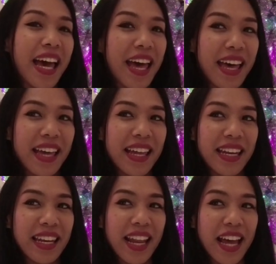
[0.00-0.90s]

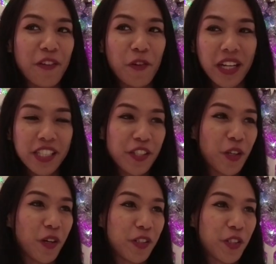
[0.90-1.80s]
And I want to
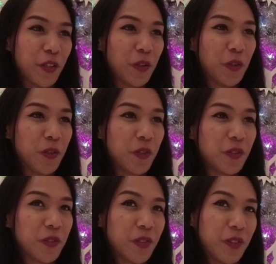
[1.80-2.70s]
go to
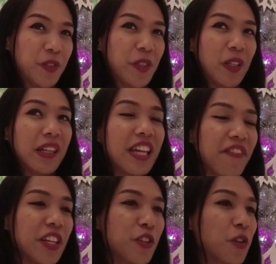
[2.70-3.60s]

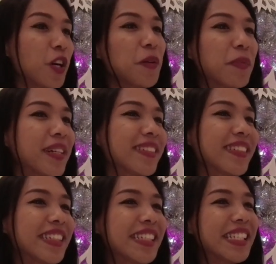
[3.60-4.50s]
live in Europe
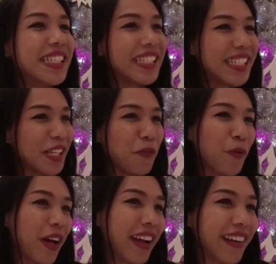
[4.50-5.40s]

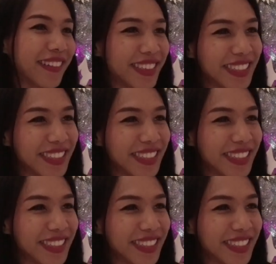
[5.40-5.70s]
somewhere